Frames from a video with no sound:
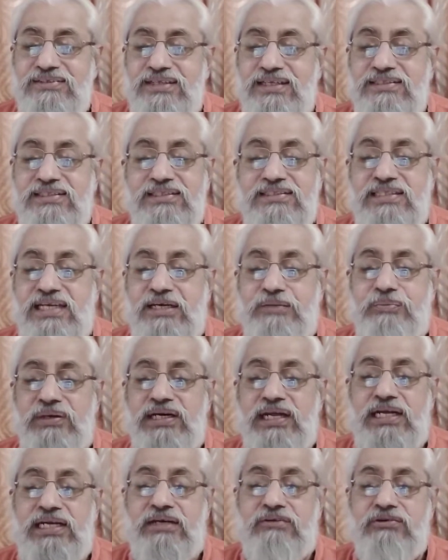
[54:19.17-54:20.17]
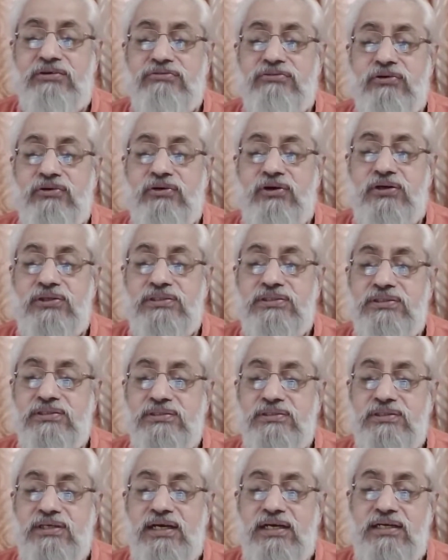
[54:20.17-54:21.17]
That's a statement I never forgot.
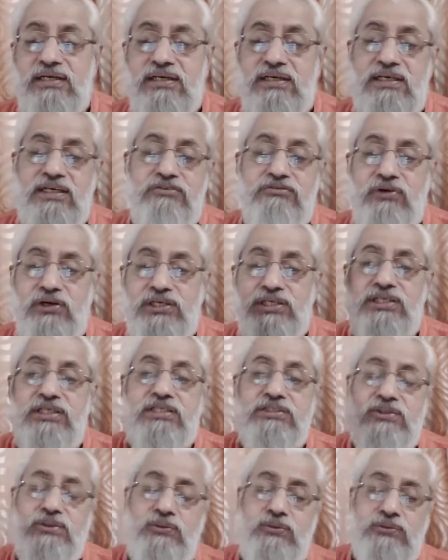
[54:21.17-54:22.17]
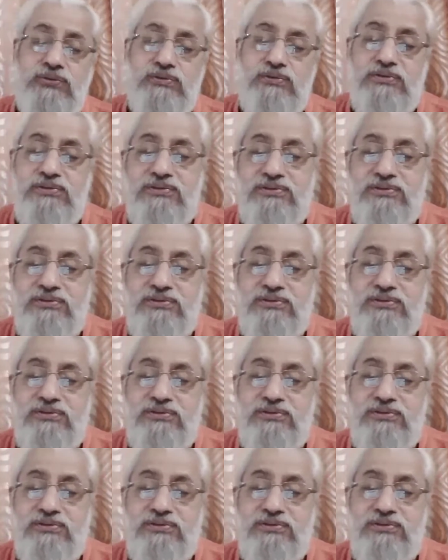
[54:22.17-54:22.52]
I heard it 40 years ago.